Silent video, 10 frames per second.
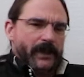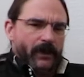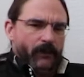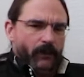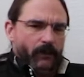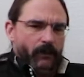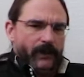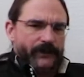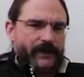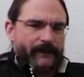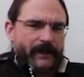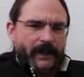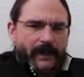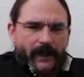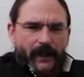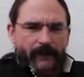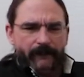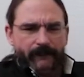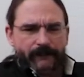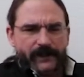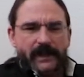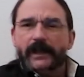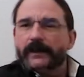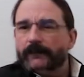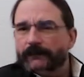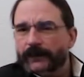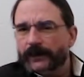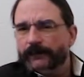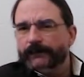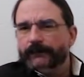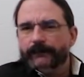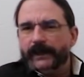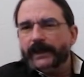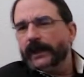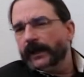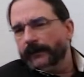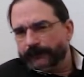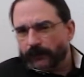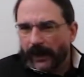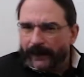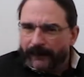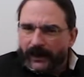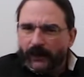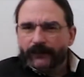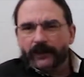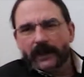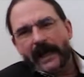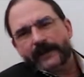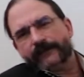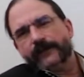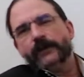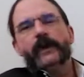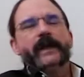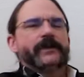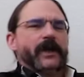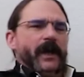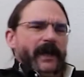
here with something that I've seen in the in the media quite a bit over the last few weeks,